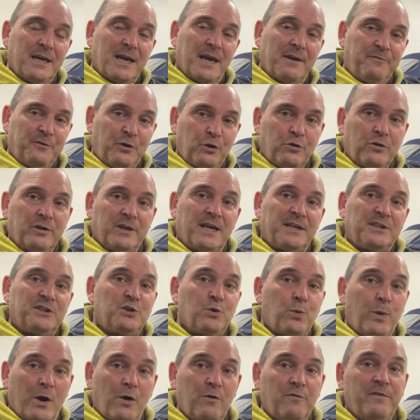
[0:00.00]
if you could add
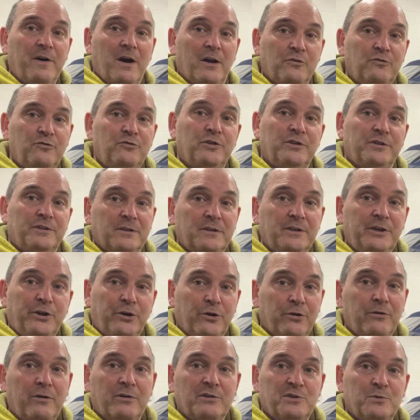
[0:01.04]
1200
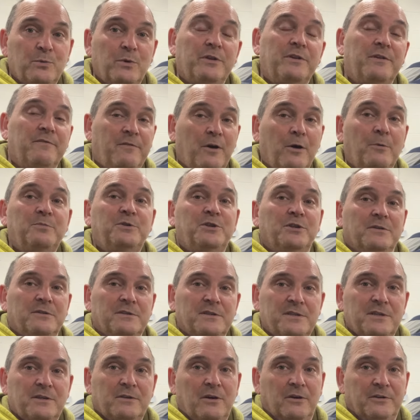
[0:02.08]
euros worth of
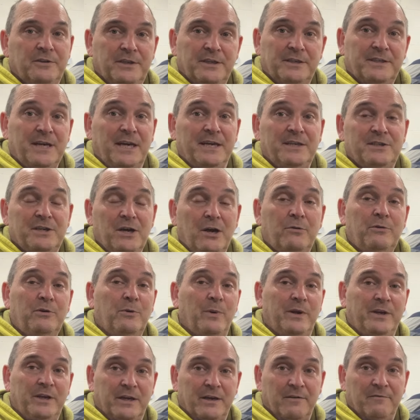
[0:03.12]
options on your Daytona
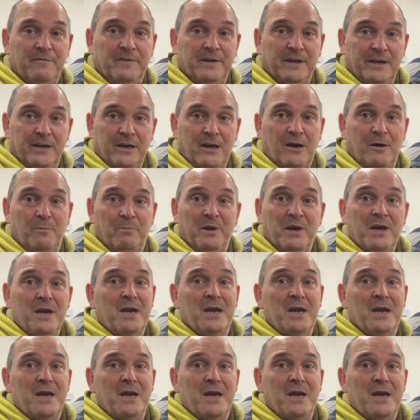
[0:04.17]
when you configured it up